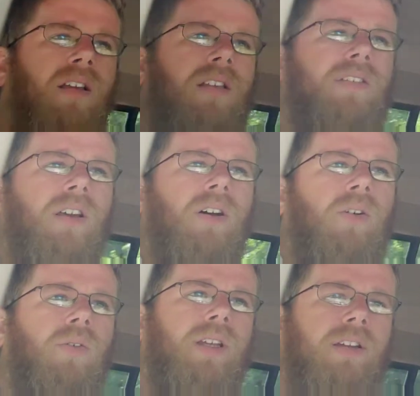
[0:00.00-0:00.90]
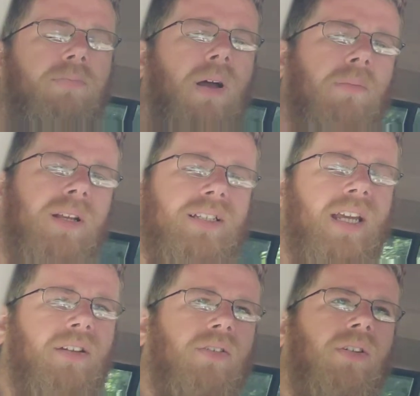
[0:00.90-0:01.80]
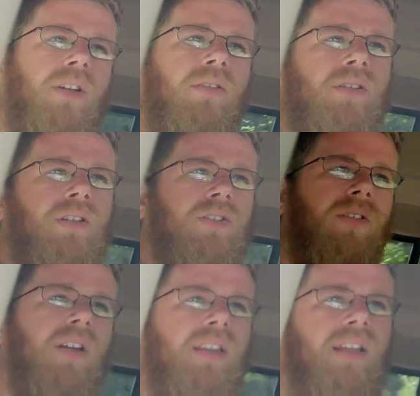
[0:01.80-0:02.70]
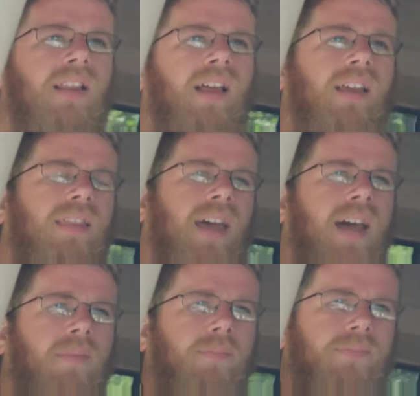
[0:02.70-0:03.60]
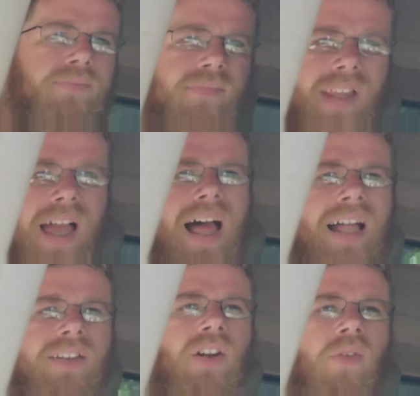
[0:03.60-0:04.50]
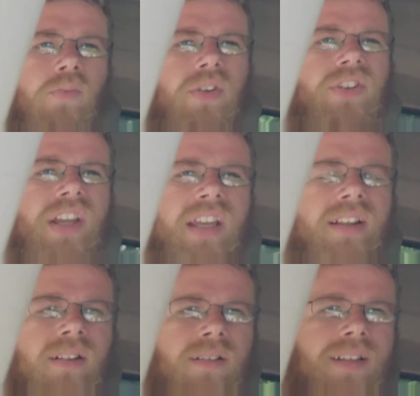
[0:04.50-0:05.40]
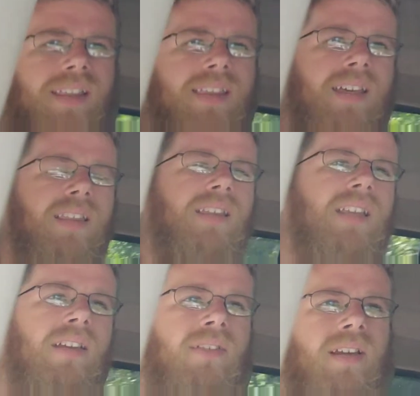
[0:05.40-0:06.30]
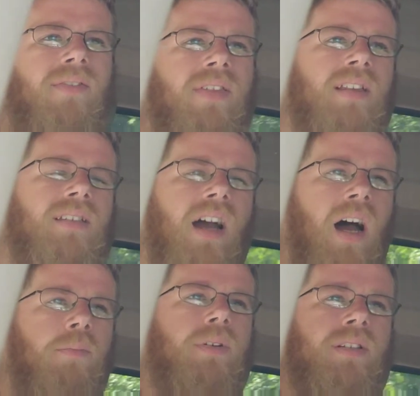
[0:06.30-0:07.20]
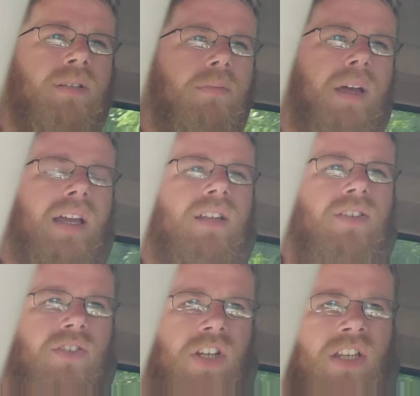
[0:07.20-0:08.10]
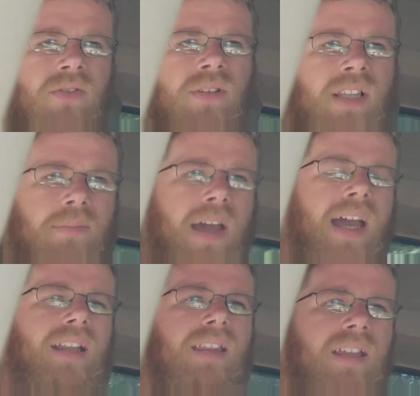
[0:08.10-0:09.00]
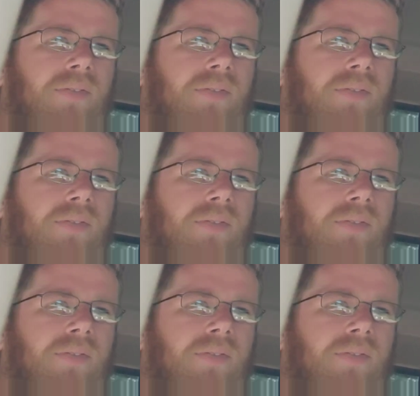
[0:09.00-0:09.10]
So if public sector unions or anything like that, I don't particularly think that even if this cop is a is a genuinely bad, that